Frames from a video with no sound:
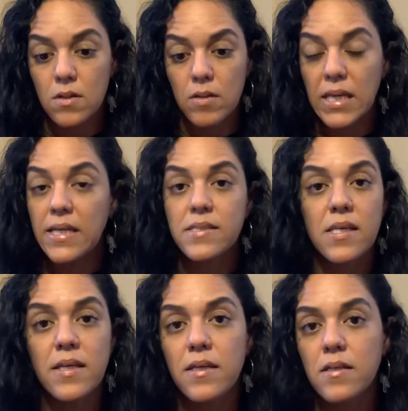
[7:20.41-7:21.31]

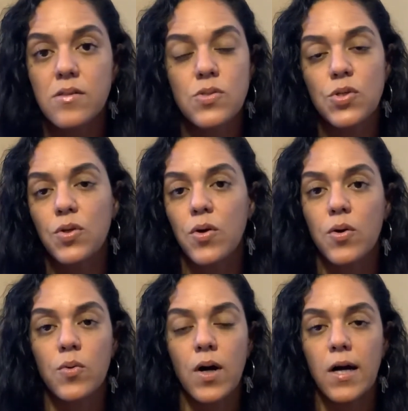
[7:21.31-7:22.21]
ETs,
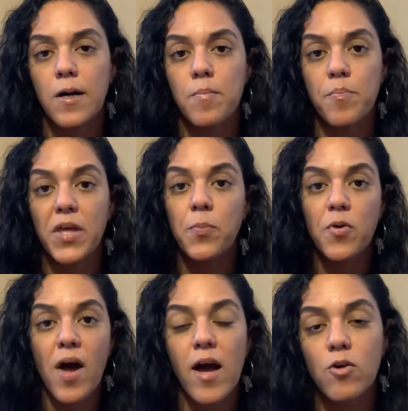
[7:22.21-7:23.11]
people
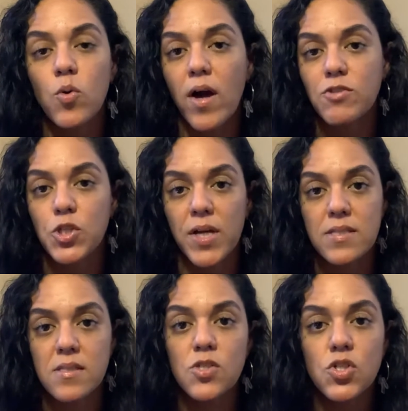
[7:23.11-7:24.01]
who have
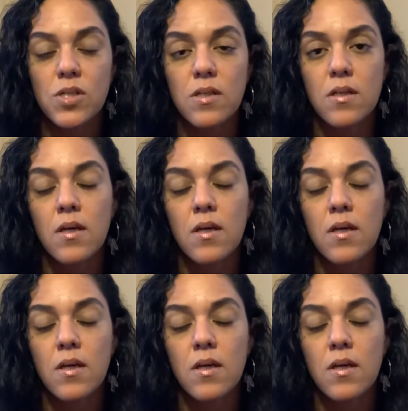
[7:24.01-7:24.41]
transitioned.